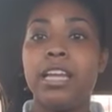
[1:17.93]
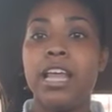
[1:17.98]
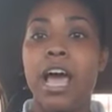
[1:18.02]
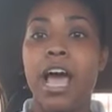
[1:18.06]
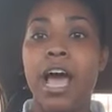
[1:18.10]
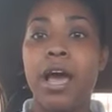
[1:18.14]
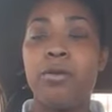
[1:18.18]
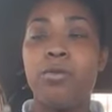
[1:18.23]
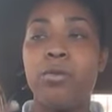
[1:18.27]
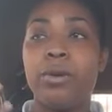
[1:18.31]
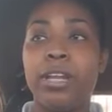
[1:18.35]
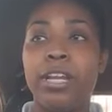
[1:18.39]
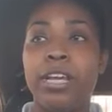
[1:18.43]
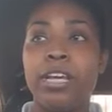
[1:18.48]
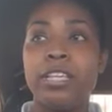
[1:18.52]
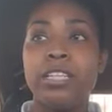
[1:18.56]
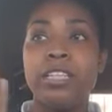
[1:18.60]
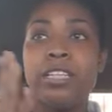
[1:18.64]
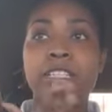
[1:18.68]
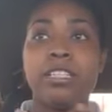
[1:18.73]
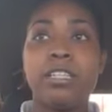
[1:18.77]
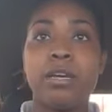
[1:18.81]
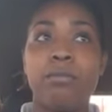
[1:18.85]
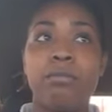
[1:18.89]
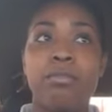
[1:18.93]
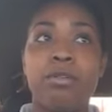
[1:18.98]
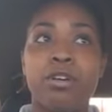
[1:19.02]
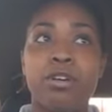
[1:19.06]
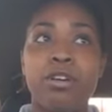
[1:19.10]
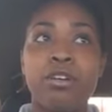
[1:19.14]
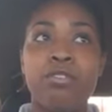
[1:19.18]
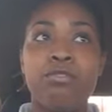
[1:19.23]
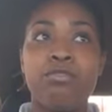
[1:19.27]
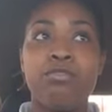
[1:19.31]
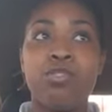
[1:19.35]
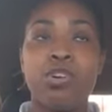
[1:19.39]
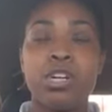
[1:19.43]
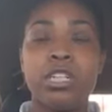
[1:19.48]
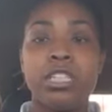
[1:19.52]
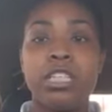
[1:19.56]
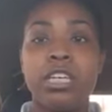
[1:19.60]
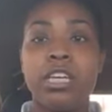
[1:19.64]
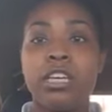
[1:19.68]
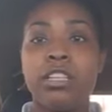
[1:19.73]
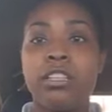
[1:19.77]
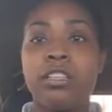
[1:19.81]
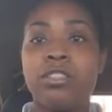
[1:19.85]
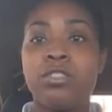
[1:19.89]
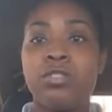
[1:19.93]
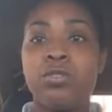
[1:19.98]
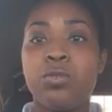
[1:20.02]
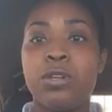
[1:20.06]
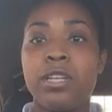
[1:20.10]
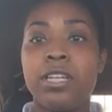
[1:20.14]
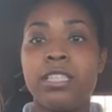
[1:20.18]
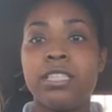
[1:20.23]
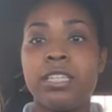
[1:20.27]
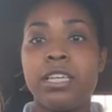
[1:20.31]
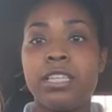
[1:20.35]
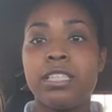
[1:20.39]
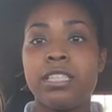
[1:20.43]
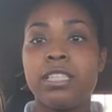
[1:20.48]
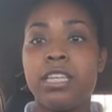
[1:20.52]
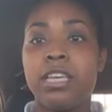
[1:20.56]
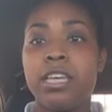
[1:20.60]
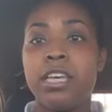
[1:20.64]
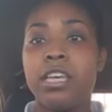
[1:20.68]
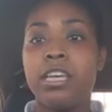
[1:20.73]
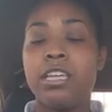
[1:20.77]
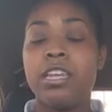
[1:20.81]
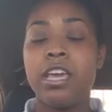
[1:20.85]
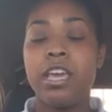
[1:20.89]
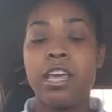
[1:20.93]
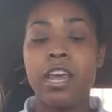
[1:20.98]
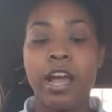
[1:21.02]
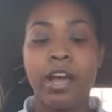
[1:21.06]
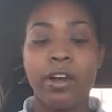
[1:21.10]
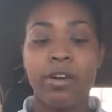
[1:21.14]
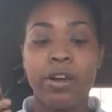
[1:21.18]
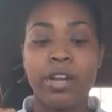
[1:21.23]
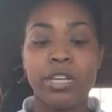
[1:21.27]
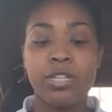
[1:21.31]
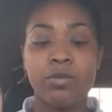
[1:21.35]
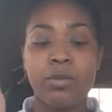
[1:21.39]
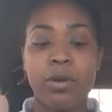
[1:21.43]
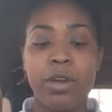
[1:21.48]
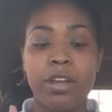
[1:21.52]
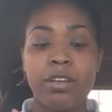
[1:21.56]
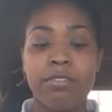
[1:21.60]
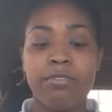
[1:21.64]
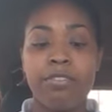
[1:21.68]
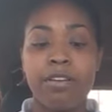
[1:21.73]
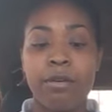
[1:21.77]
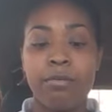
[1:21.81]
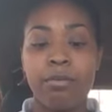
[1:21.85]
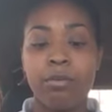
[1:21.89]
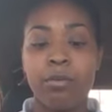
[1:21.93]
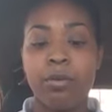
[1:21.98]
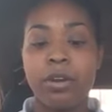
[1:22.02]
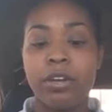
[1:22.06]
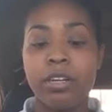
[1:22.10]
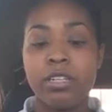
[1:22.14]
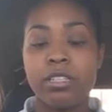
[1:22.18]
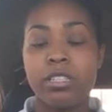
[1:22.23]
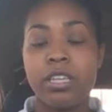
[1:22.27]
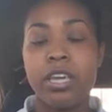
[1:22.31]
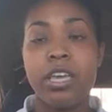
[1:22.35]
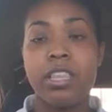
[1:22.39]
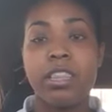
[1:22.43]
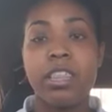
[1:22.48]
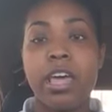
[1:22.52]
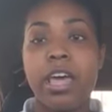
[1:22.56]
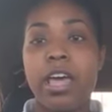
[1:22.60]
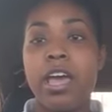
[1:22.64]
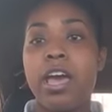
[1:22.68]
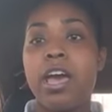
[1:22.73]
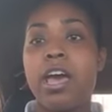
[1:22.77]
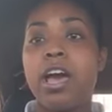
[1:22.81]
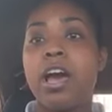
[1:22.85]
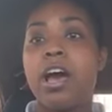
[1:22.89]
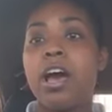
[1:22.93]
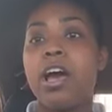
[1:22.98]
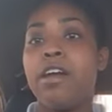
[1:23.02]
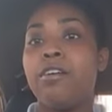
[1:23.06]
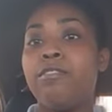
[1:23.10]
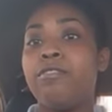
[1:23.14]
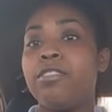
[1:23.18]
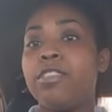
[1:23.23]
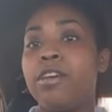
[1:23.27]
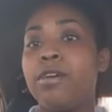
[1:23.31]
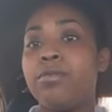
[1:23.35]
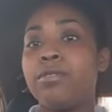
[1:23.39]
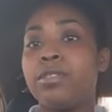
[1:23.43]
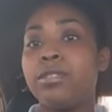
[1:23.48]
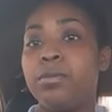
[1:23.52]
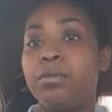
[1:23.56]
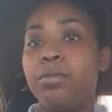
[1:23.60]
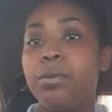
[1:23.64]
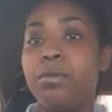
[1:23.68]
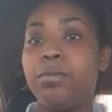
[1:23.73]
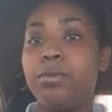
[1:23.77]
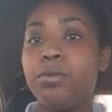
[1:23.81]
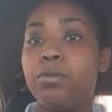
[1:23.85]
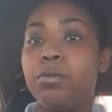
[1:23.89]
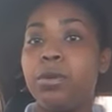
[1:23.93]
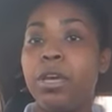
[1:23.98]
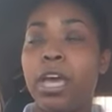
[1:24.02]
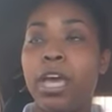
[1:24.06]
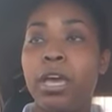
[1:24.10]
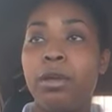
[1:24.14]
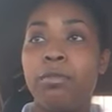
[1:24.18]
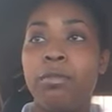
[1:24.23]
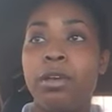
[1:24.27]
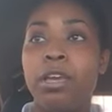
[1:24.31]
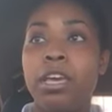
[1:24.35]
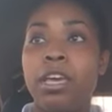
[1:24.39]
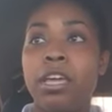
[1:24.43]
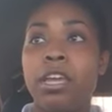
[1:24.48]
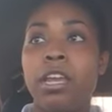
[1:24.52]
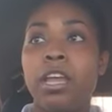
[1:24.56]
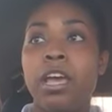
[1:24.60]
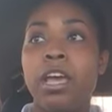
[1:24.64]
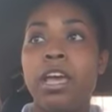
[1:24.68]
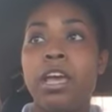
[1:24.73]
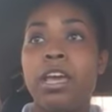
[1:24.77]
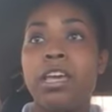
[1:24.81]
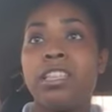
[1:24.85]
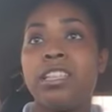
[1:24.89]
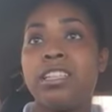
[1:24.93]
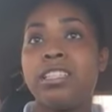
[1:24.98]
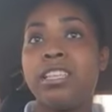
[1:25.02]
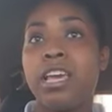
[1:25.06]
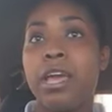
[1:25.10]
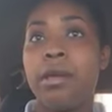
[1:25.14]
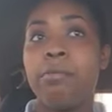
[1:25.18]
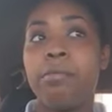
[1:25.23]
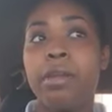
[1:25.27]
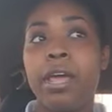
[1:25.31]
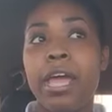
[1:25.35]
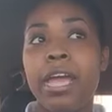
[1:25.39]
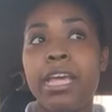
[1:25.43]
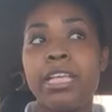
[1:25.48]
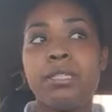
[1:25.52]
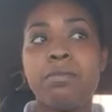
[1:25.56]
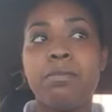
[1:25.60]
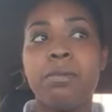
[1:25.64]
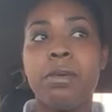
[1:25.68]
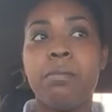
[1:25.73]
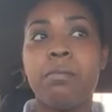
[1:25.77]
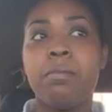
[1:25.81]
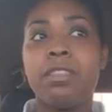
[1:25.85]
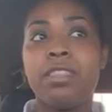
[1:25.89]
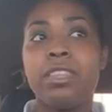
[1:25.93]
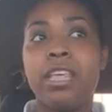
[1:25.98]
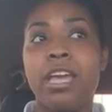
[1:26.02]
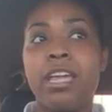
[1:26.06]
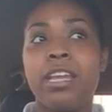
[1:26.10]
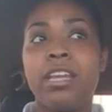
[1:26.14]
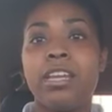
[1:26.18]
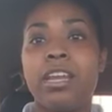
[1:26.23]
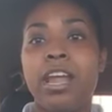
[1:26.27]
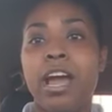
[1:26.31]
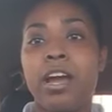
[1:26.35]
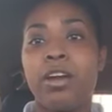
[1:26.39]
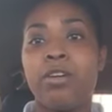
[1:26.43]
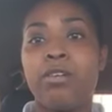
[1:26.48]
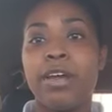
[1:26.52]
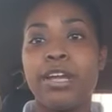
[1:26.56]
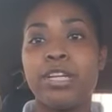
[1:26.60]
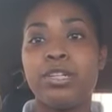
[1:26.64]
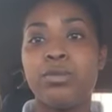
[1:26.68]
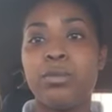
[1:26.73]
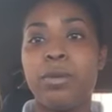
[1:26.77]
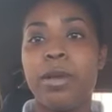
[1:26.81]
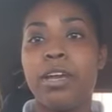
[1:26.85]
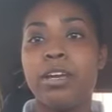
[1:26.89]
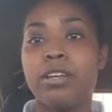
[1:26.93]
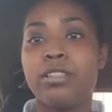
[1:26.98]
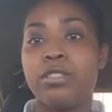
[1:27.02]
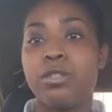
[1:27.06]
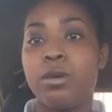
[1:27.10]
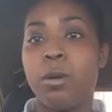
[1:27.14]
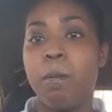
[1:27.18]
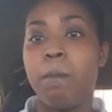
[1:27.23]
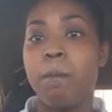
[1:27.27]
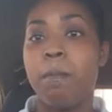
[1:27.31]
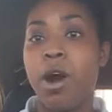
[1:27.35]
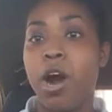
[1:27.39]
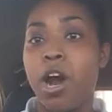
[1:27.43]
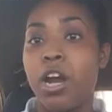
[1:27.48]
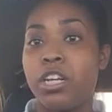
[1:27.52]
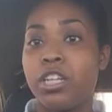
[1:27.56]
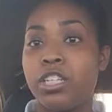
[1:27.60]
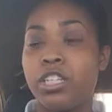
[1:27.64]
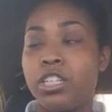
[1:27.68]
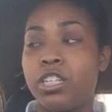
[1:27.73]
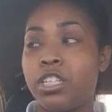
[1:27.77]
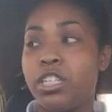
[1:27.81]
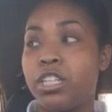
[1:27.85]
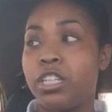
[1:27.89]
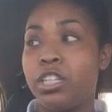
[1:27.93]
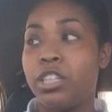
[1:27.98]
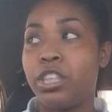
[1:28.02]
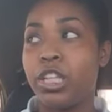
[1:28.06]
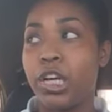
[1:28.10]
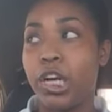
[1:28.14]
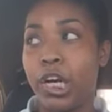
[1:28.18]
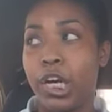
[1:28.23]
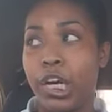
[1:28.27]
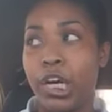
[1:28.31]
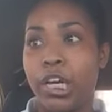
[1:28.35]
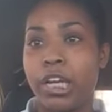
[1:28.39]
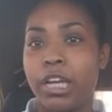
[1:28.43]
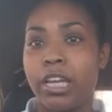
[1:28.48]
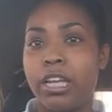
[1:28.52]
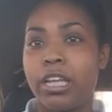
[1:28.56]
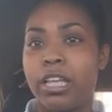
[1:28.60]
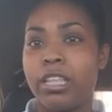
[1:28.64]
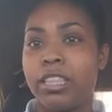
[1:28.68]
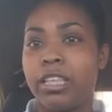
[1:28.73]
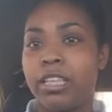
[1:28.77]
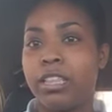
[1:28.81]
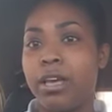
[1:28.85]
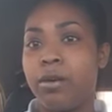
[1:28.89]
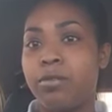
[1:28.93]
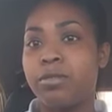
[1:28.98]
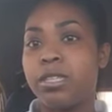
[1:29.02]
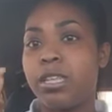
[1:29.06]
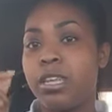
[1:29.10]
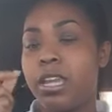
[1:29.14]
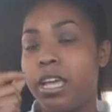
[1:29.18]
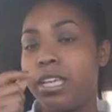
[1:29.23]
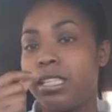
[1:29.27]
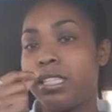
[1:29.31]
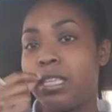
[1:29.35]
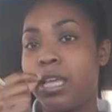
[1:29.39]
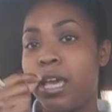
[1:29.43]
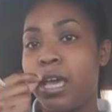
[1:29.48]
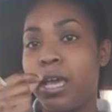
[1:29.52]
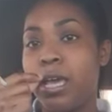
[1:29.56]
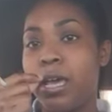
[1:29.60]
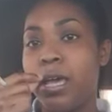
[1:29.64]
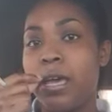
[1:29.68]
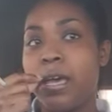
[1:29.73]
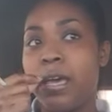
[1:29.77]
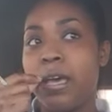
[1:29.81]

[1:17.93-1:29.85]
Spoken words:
I went in December 14th, 2016, and I graduated February 10th. However, there were some people who came in the same day as me, but they did not graduate until March 3rd. I think that was the next day.